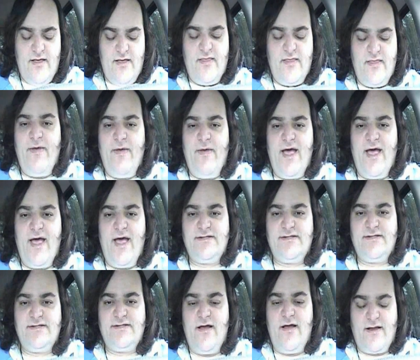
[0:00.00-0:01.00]
The
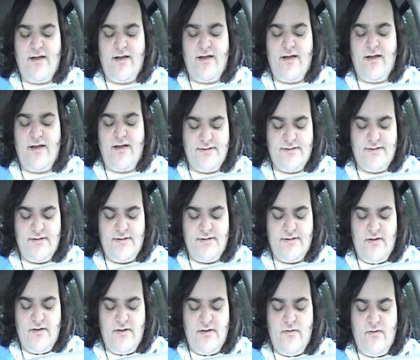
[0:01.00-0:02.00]
past darkness
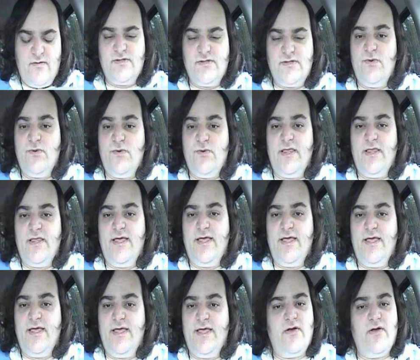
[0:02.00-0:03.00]
was really
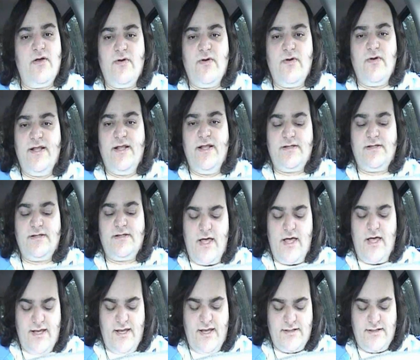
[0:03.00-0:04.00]
her greatest
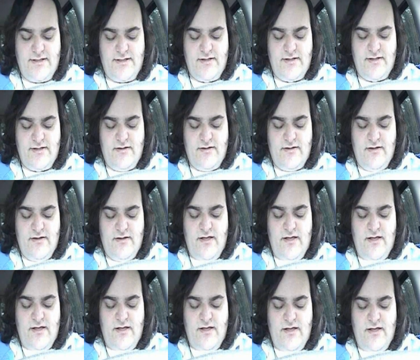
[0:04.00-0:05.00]
light.
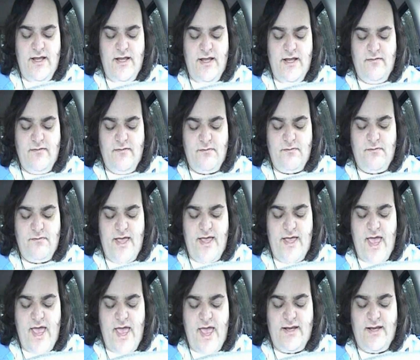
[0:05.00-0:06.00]
Dimmed by
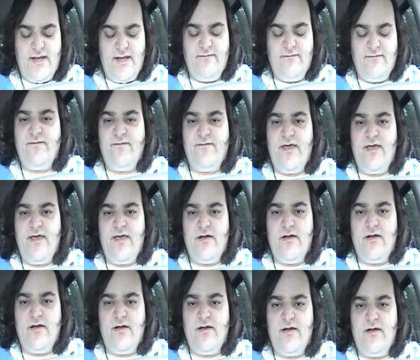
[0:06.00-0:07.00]
hate and
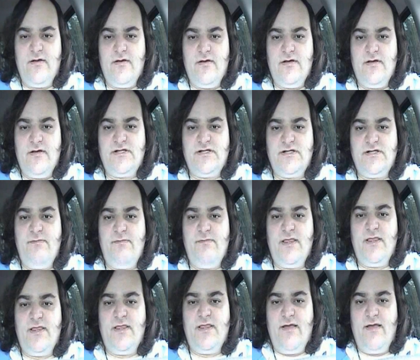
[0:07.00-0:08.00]
fear, she
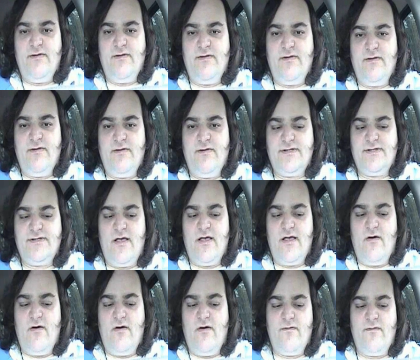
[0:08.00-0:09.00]
believed of
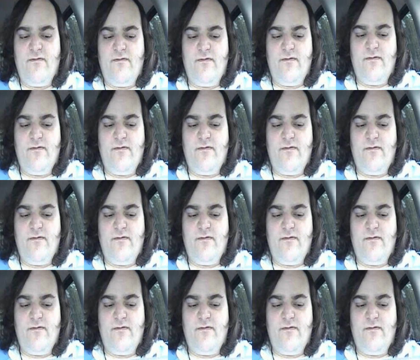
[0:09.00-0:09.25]
herself.